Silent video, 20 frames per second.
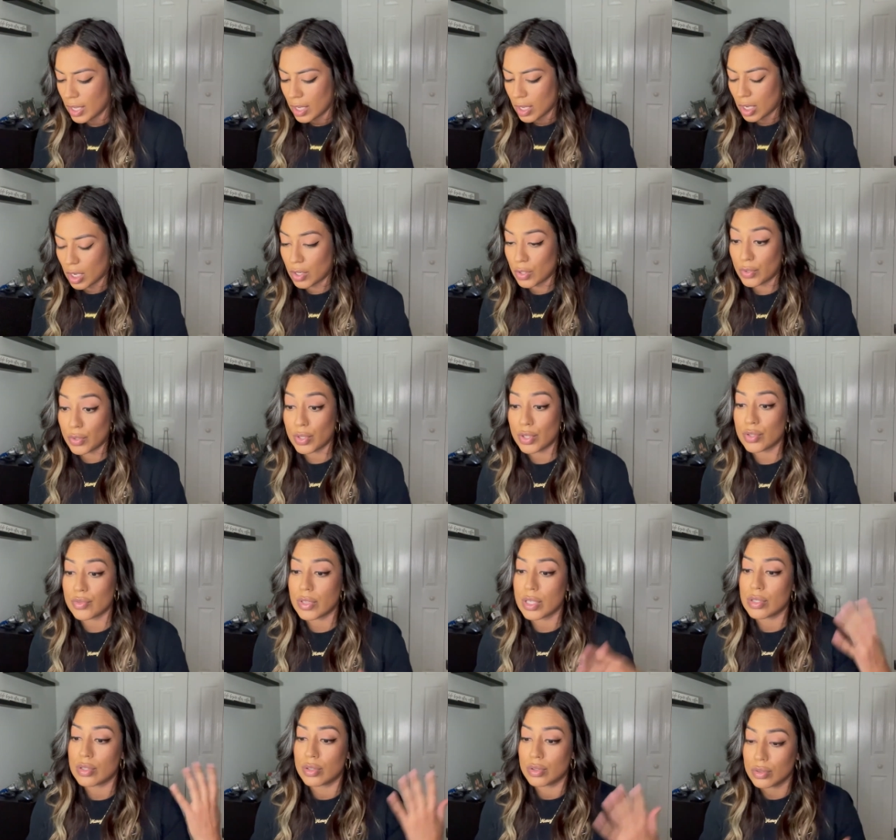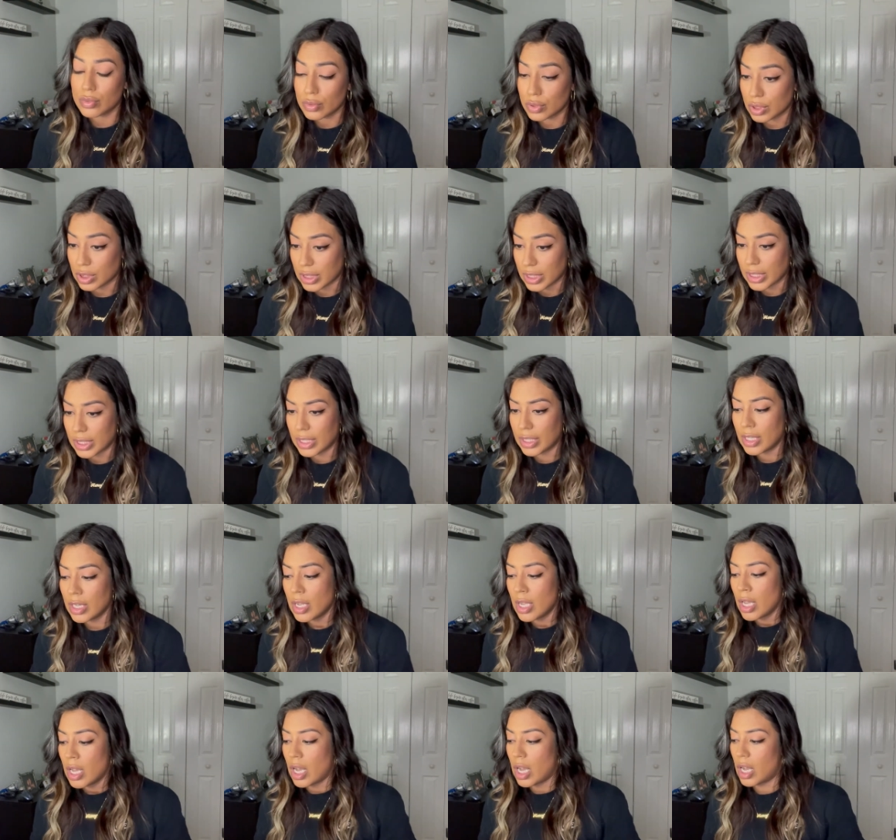a New Year's resolution.
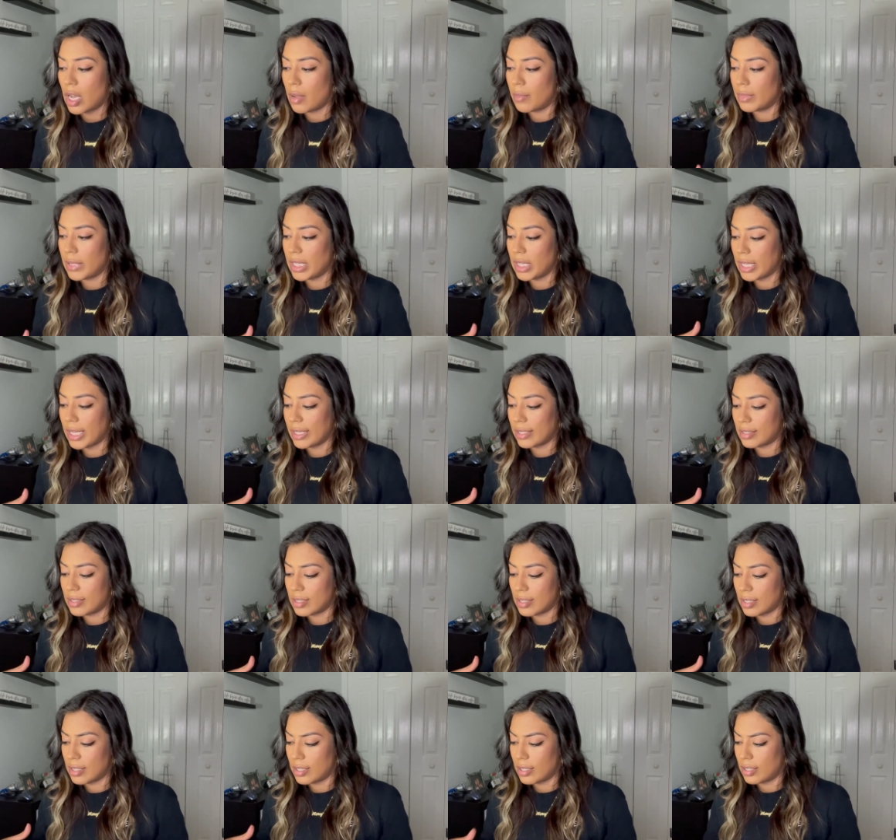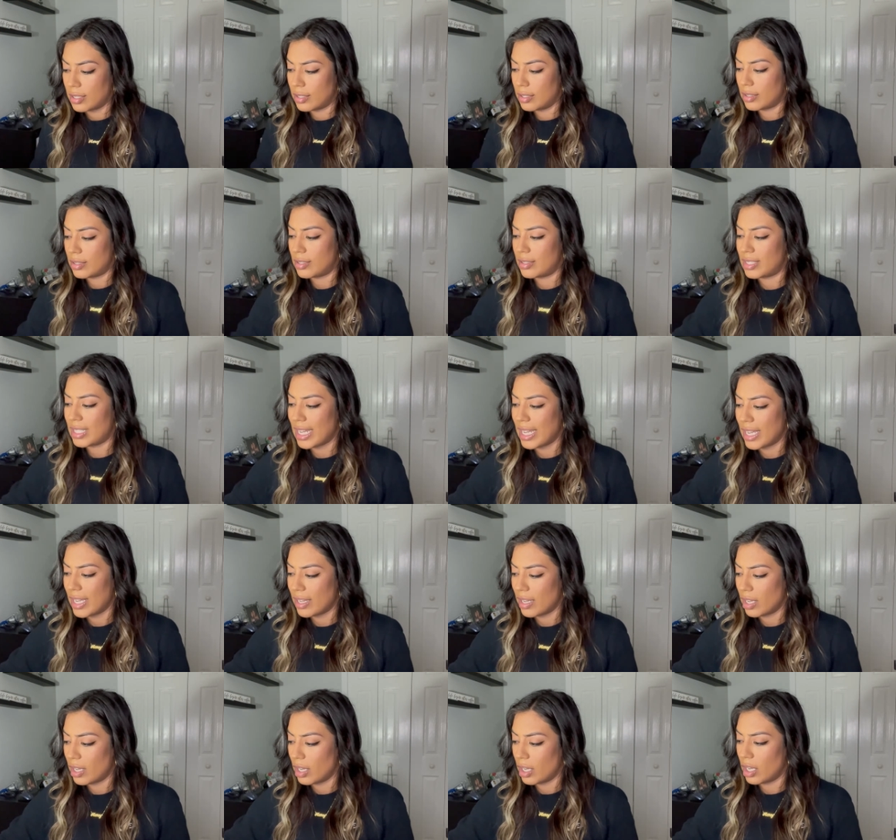Um, they like to
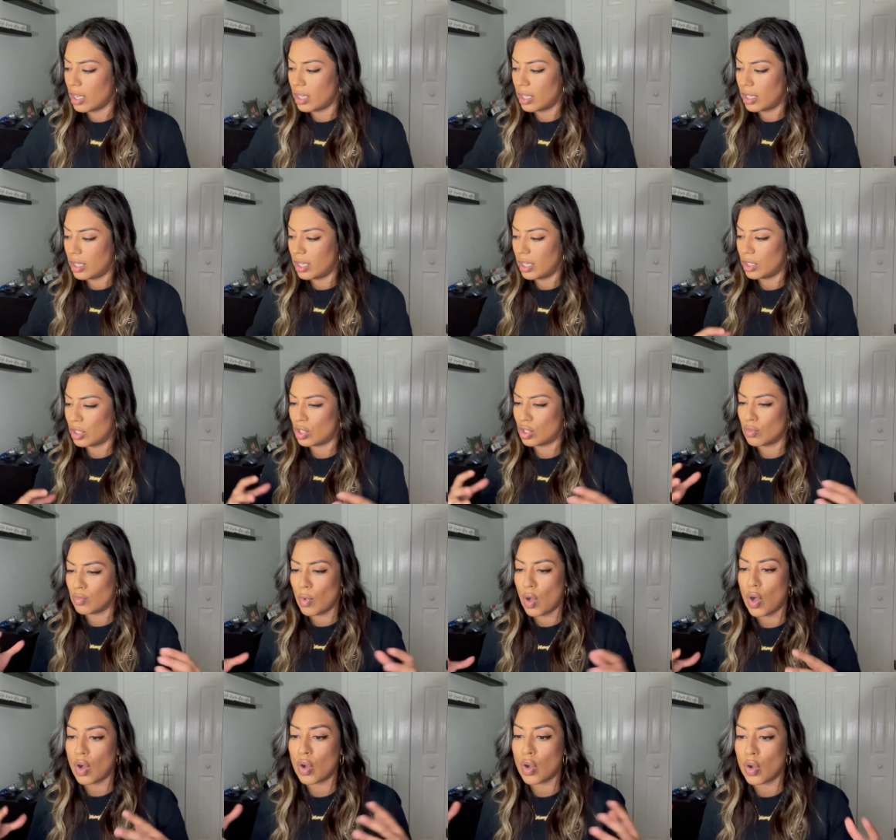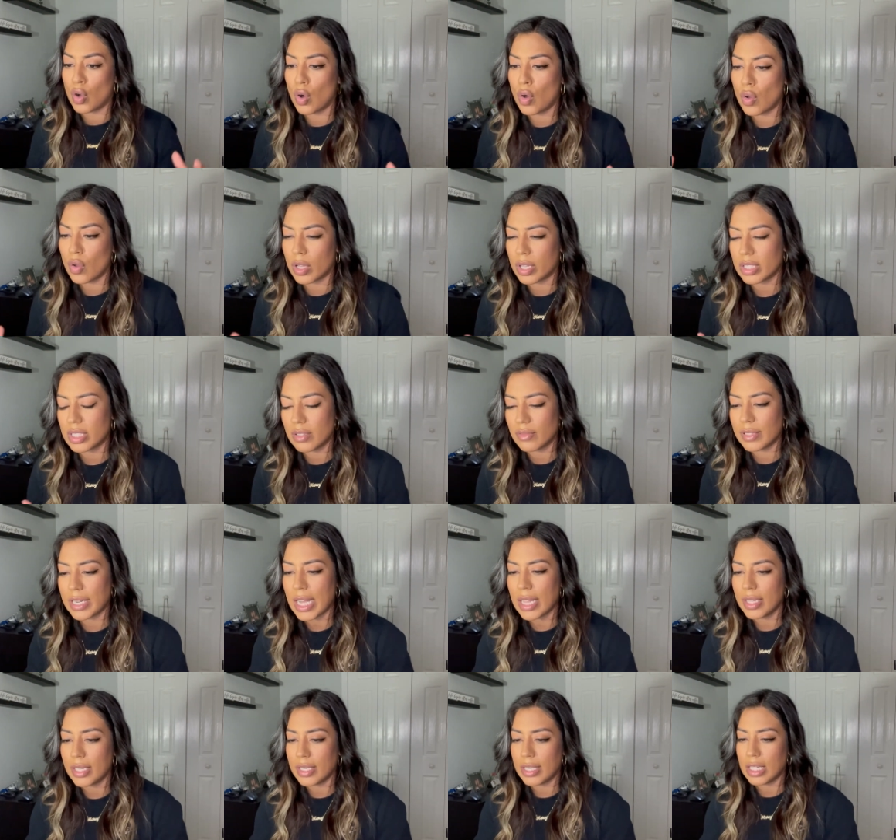set a, a small goal because in
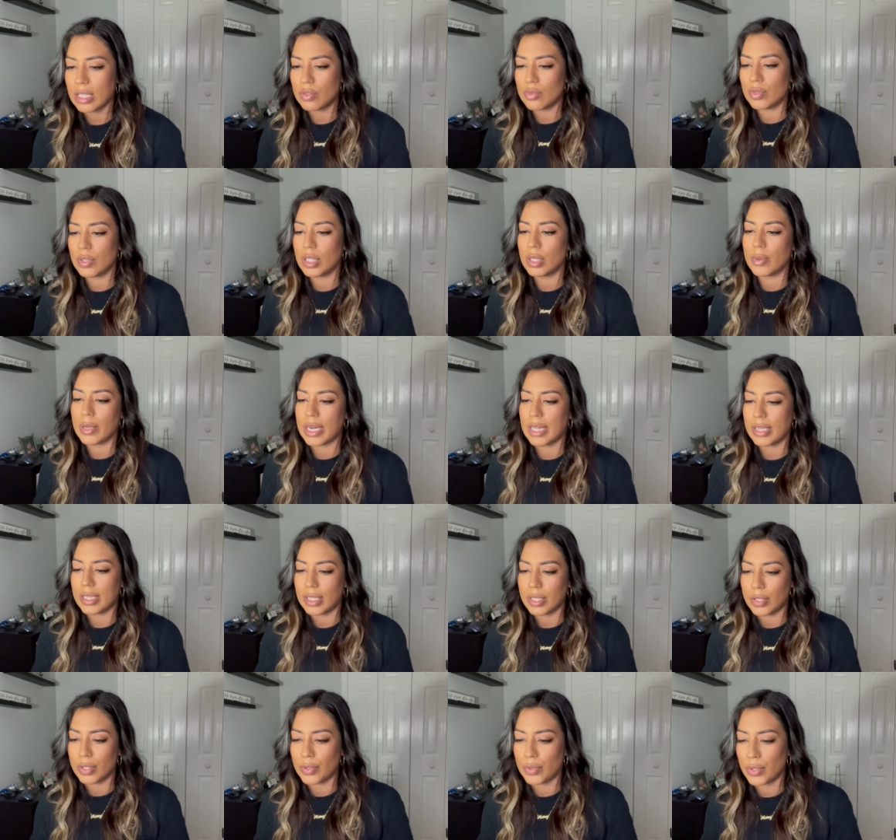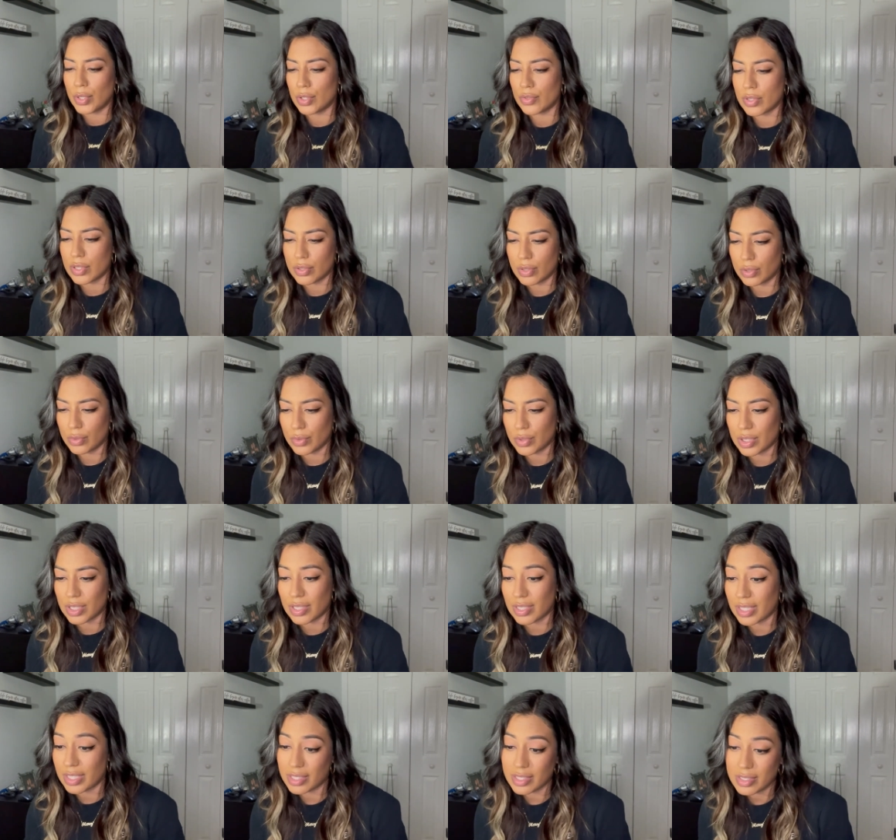reality, that's really what I think a New Year's
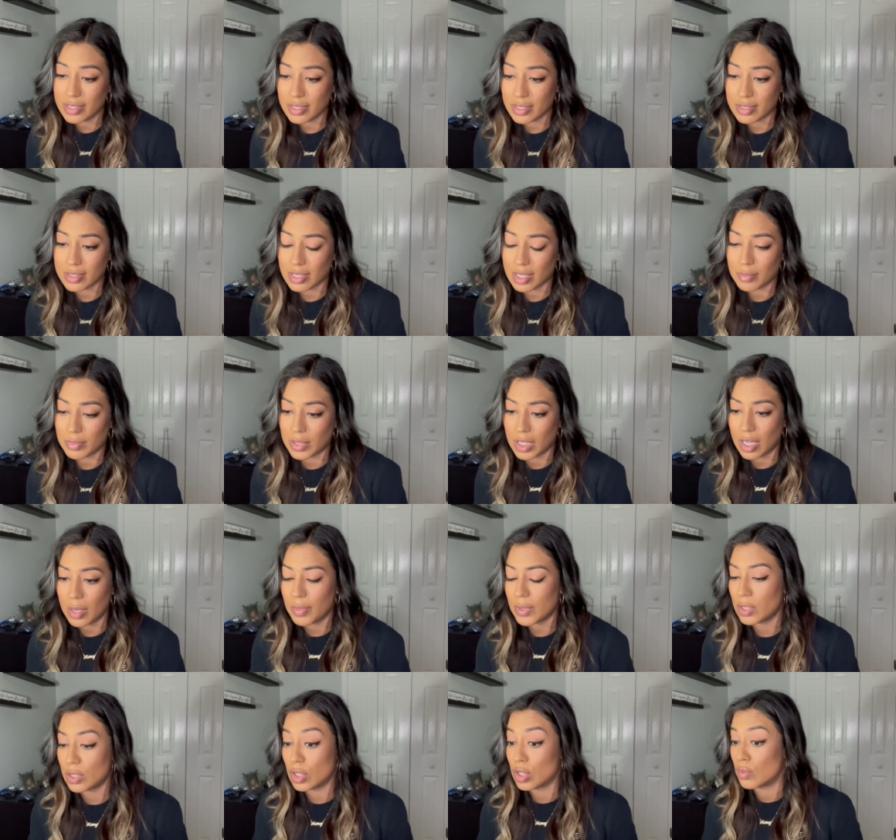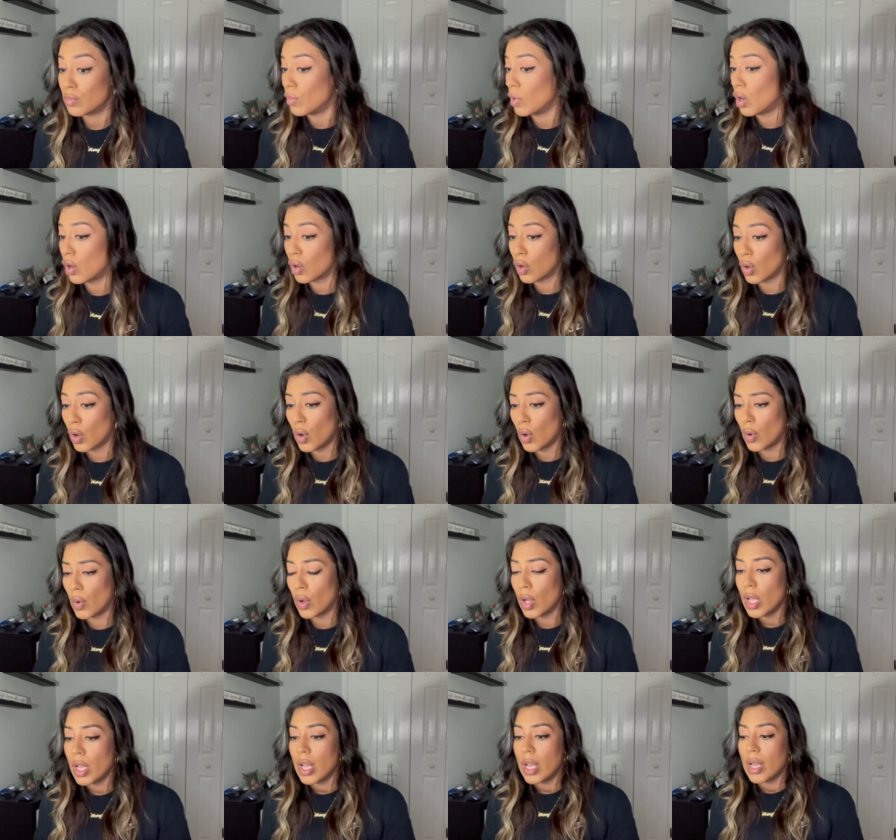resolution is summed up. It's a small goal
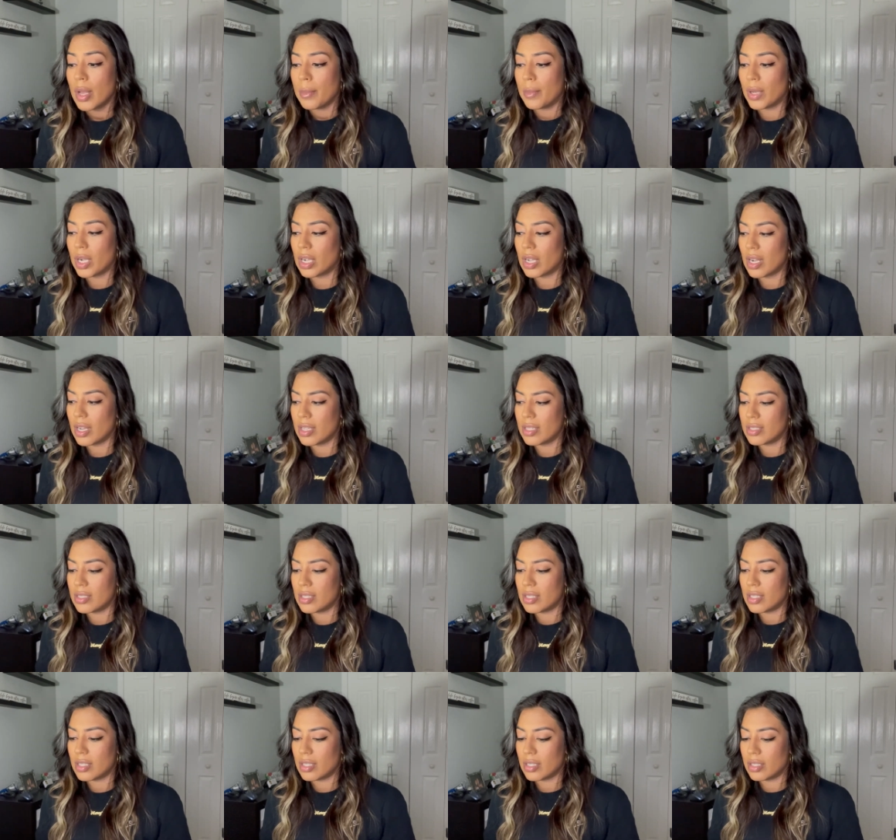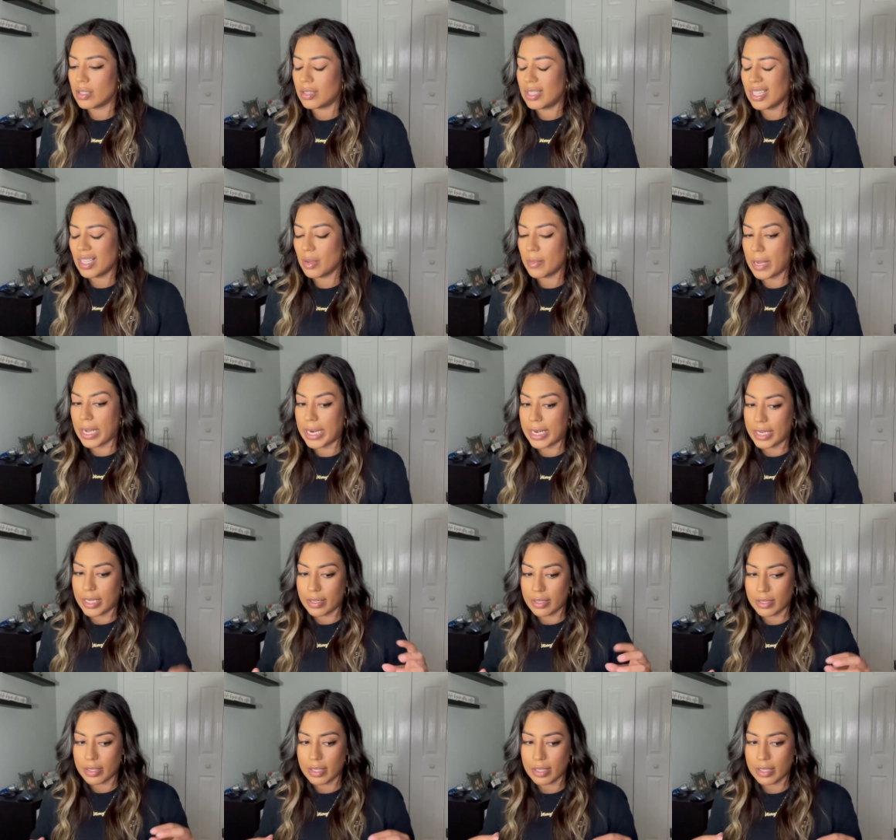because think about it.